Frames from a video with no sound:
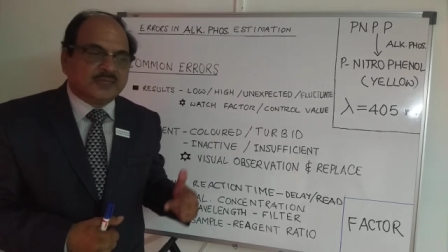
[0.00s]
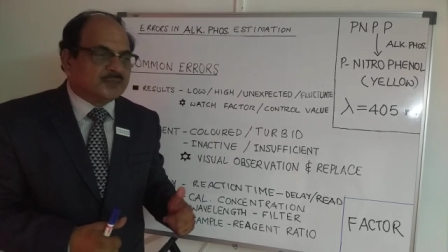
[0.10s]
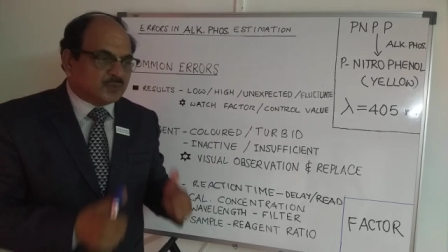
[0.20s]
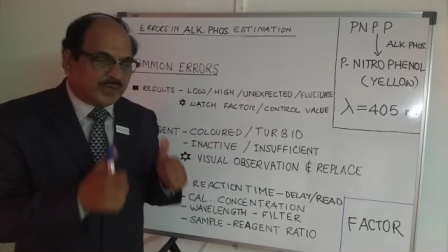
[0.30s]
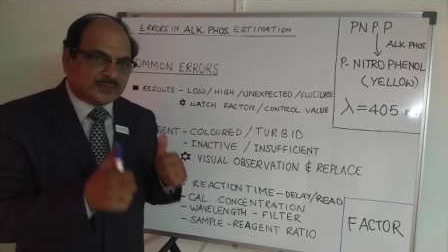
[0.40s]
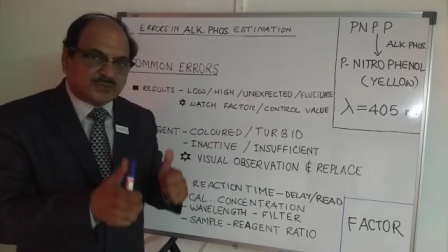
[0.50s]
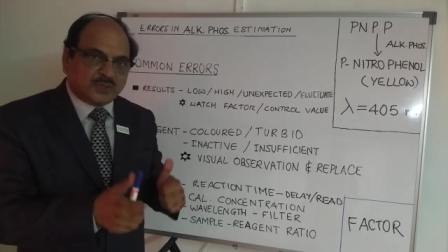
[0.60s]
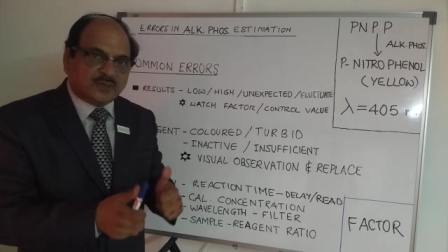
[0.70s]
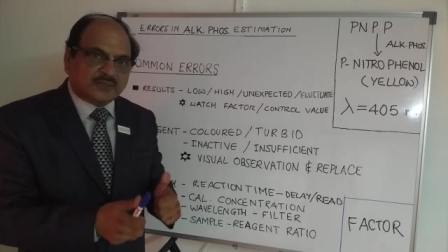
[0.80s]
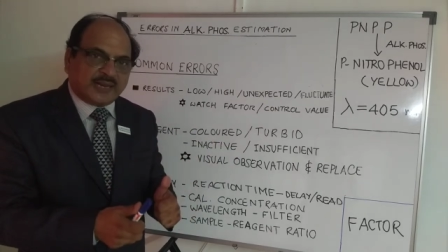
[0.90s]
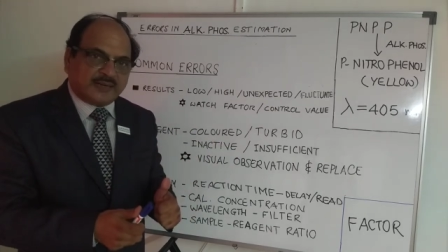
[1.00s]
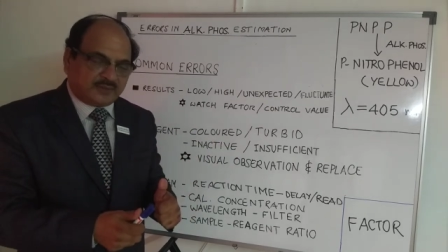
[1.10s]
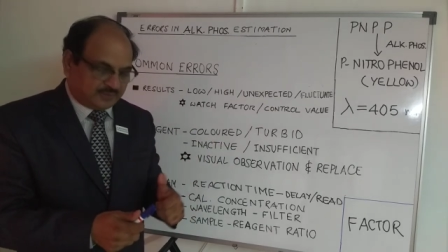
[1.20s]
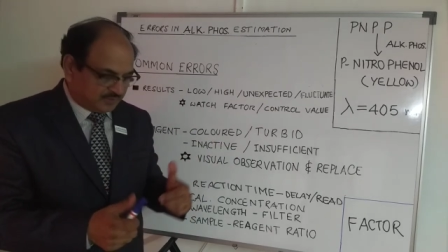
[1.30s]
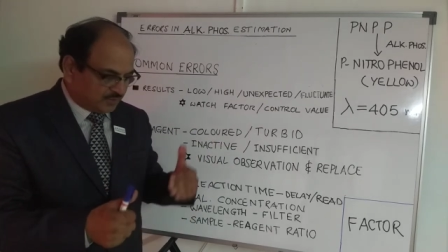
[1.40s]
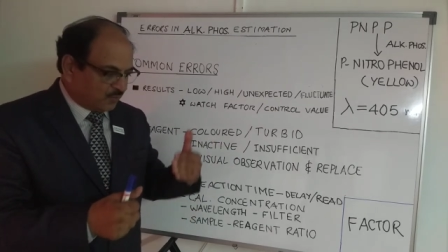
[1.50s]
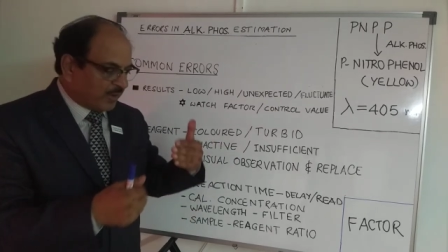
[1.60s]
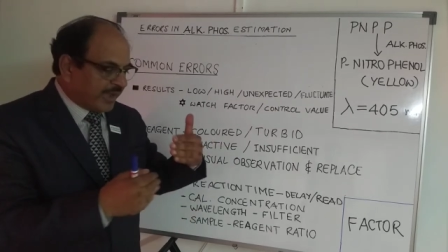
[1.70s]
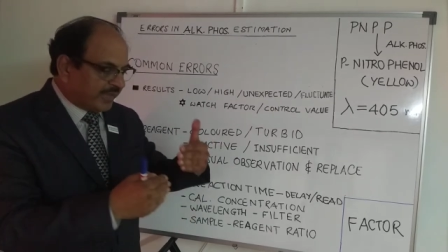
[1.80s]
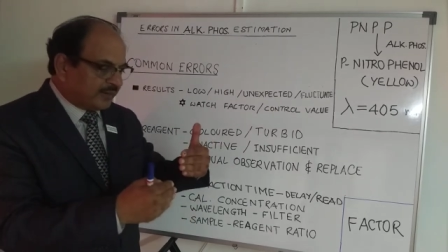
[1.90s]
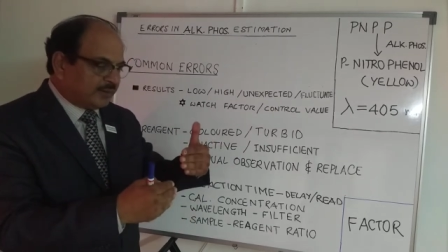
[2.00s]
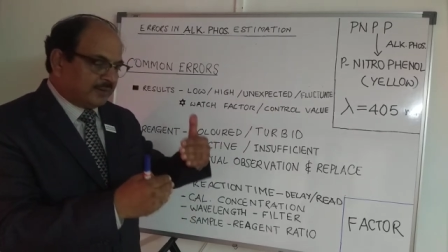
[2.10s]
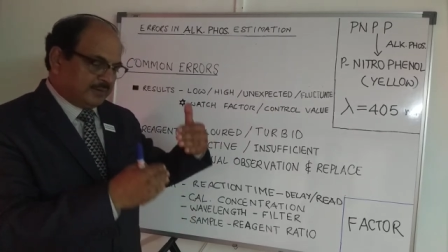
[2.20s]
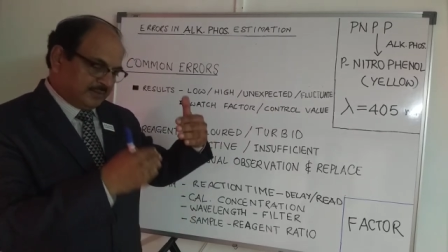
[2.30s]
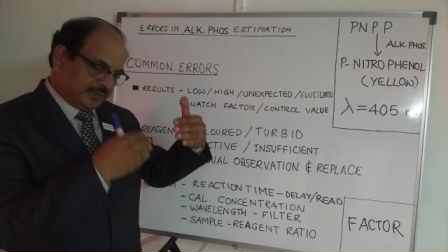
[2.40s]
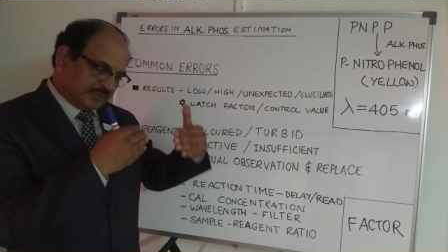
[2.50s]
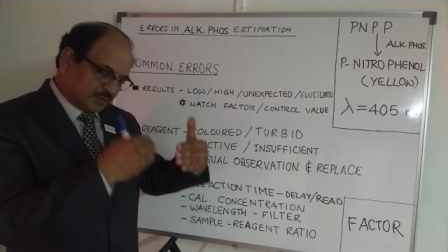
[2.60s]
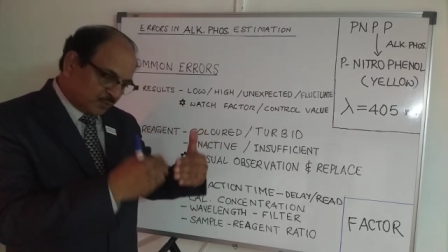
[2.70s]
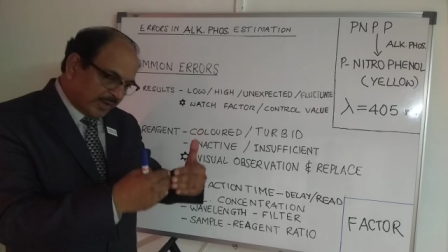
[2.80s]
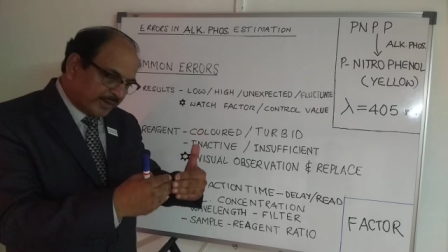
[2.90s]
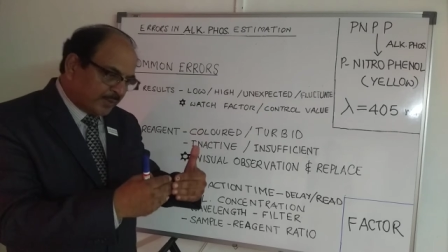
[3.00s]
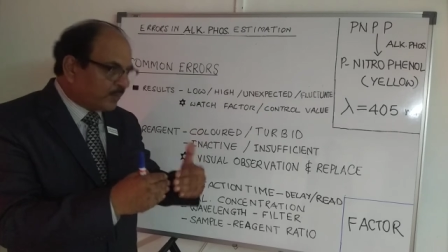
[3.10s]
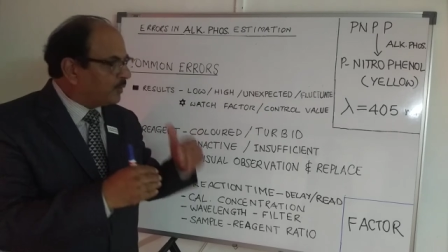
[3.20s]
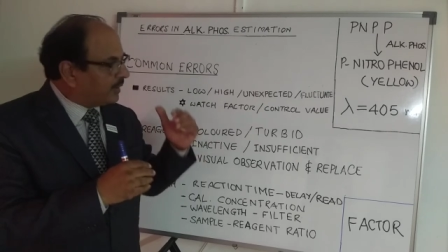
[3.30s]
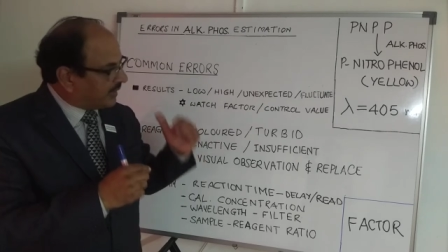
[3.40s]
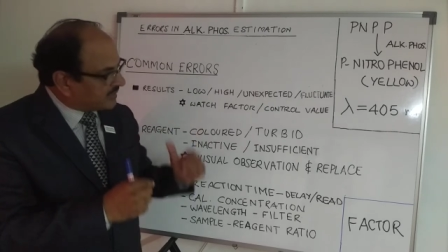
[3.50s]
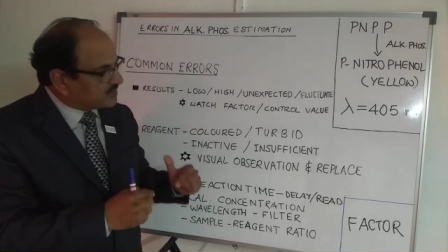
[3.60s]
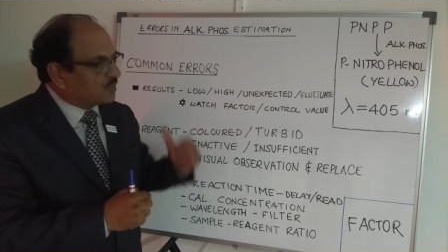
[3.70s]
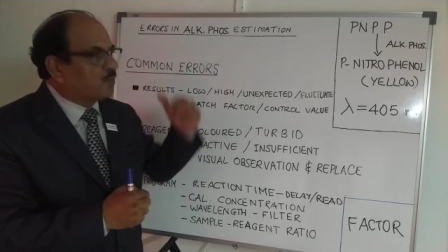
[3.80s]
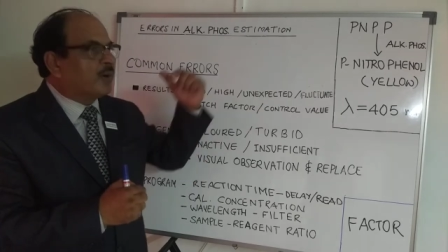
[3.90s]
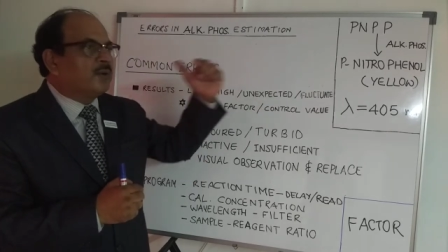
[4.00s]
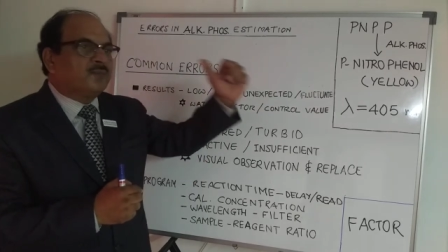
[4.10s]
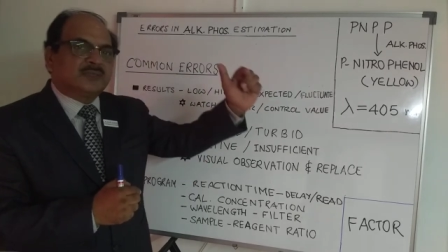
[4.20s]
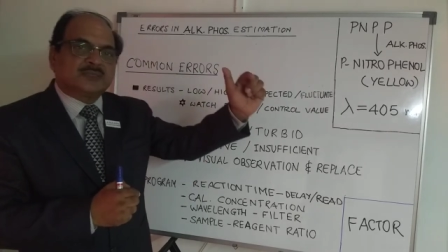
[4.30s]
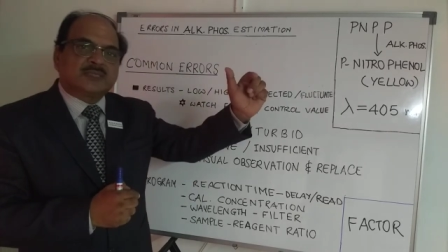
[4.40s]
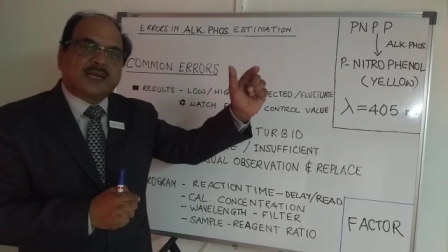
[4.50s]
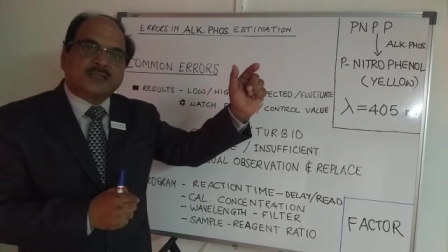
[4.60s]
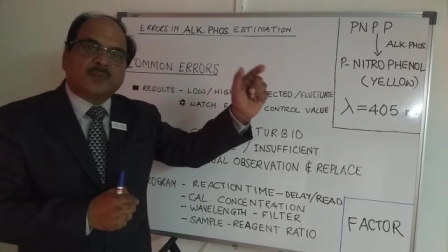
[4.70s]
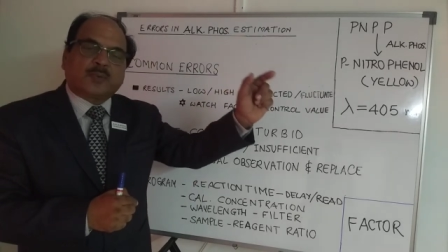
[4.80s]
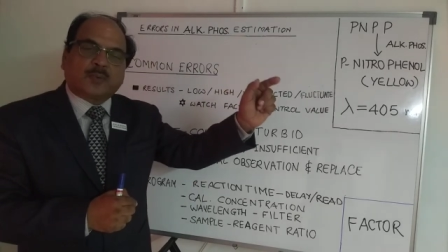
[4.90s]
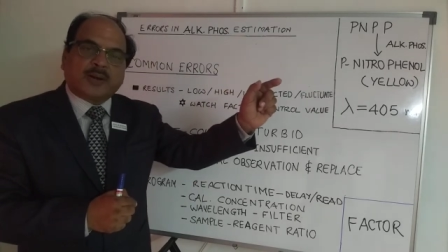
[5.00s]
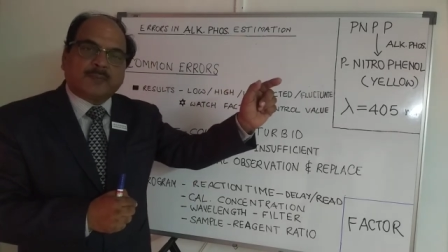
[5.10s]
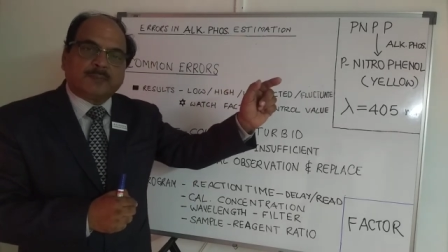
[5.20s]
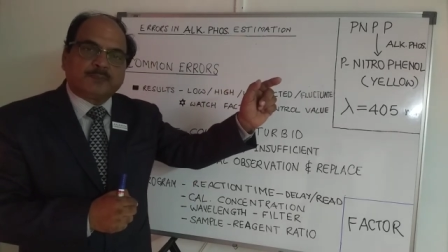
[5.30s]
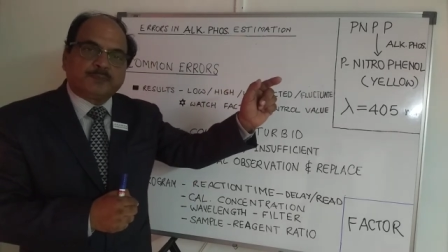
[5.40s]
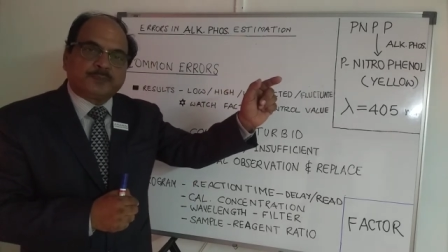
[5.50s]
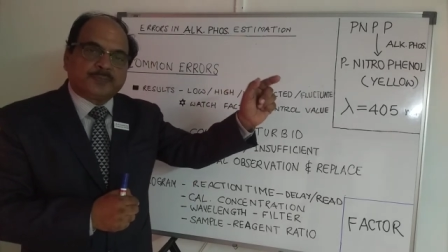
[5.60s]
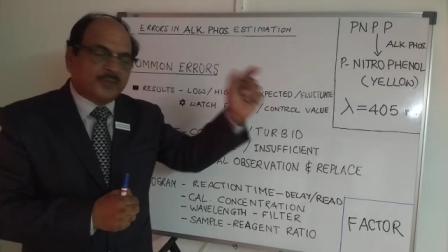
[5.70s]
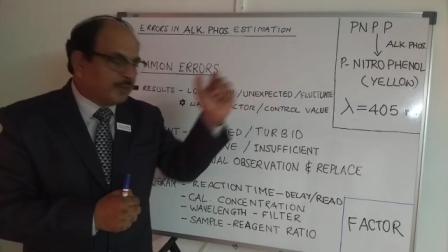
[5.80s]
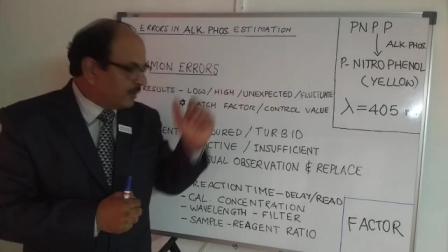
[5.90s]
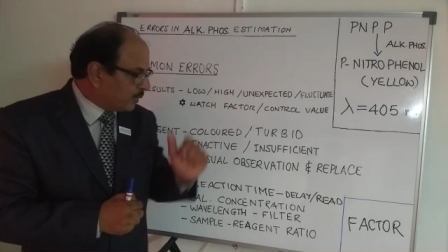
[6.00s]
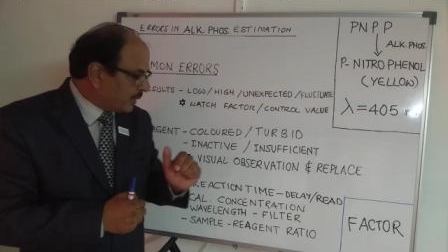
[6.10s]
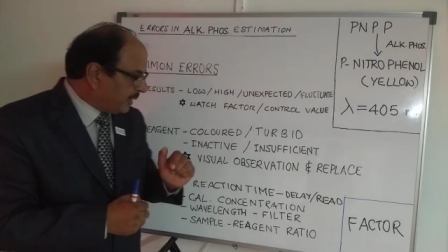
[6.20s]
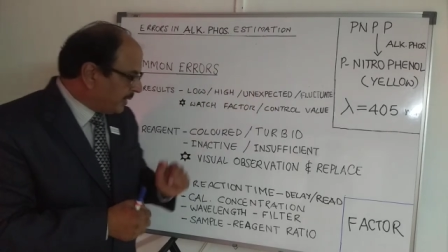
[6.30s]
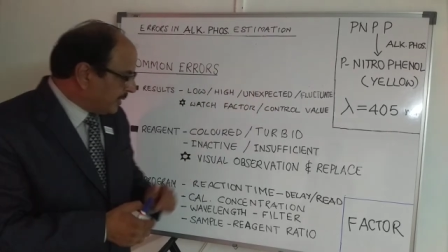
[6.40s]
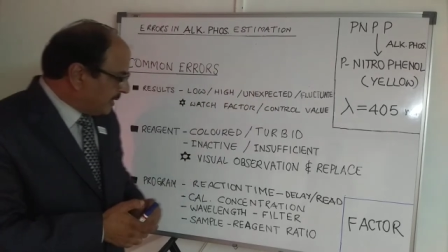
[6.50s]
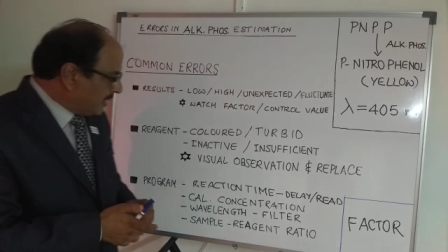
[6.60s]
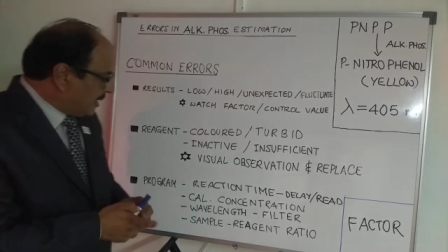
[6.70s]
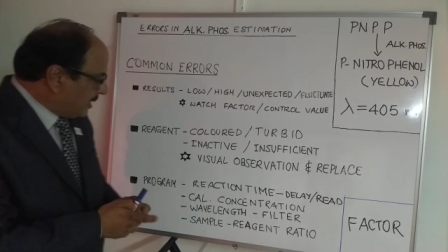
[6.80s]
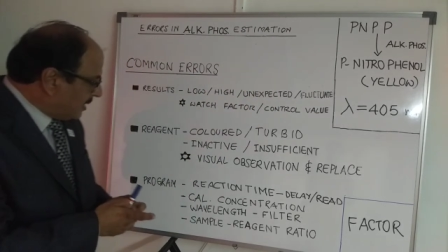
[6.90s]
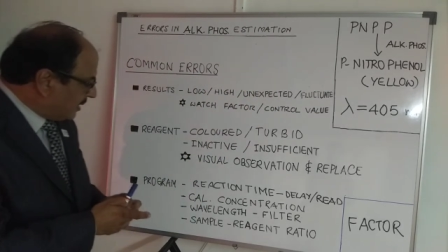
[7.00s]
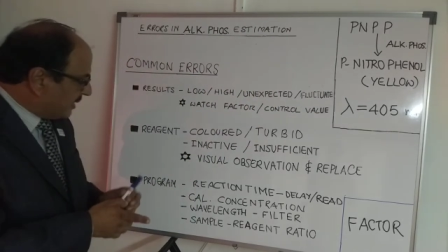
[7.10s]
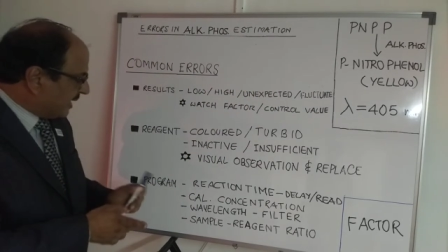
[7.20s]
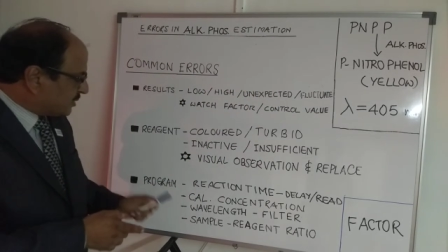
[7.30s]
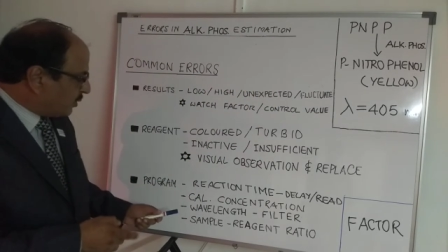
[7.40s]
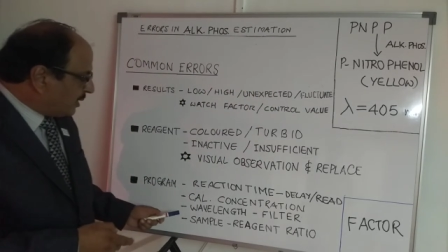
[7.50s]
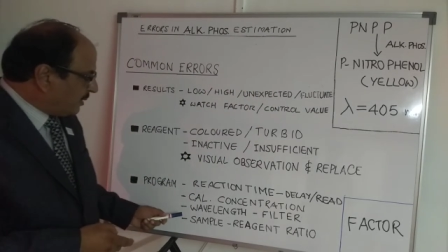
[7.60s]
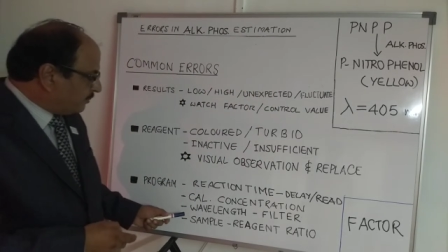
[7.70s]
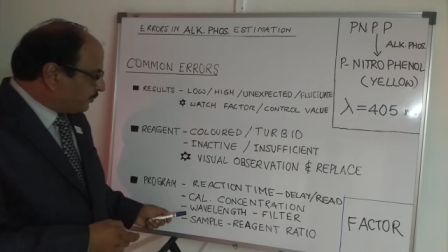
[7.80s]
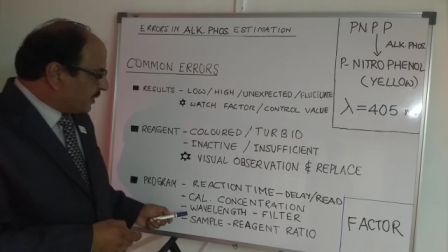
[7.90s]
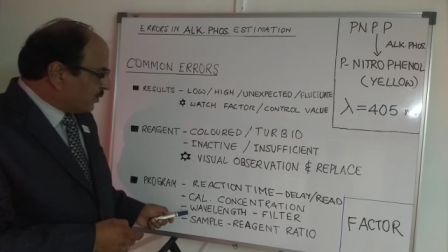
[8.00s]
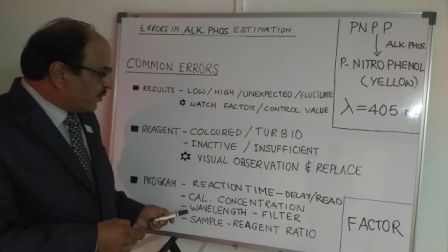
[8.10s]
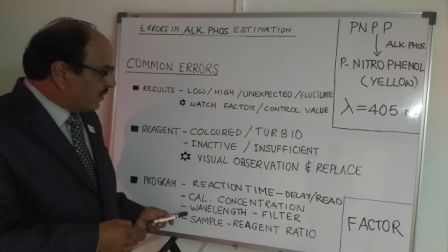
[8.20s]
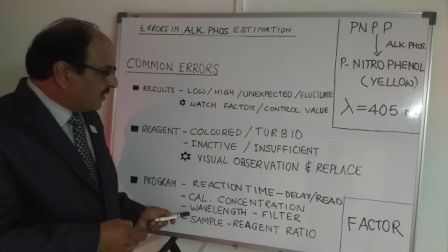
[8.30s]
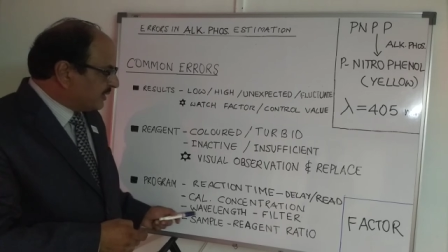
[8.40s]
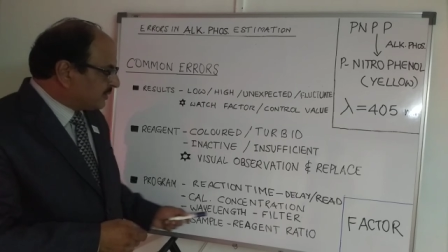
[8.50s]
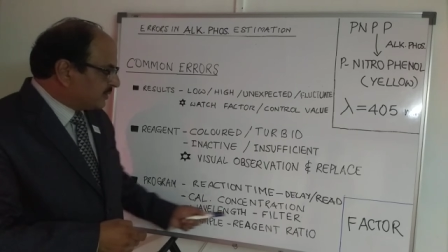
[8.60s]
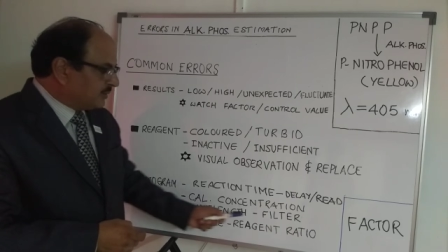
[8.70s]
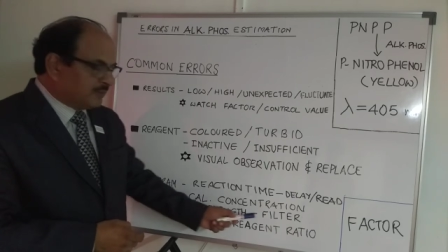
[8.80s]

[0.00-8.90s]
So ensure that the vial, its value is the one which is there in the program. Okay. Next one, wavelength.